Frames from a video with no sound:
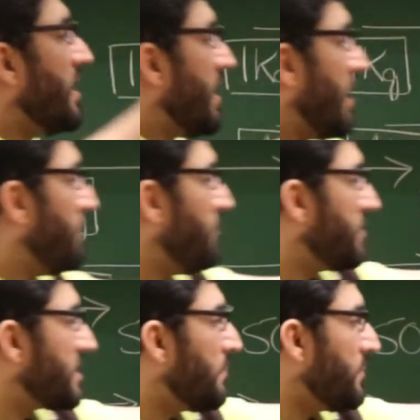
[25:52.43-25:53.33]
If
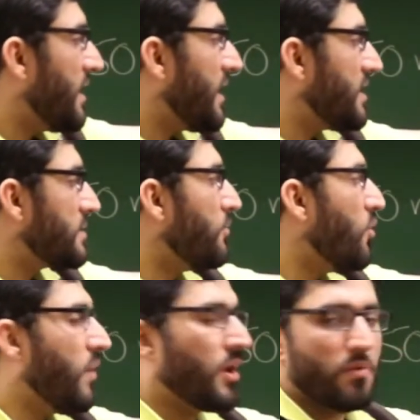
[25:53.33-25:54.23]
something is
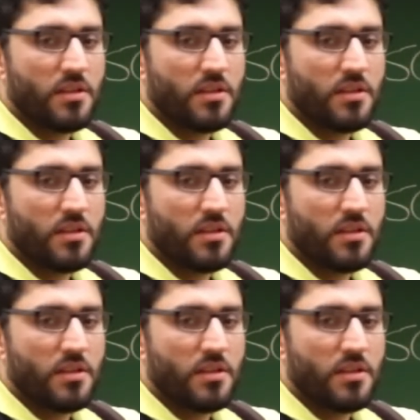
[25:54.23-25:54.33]
moving with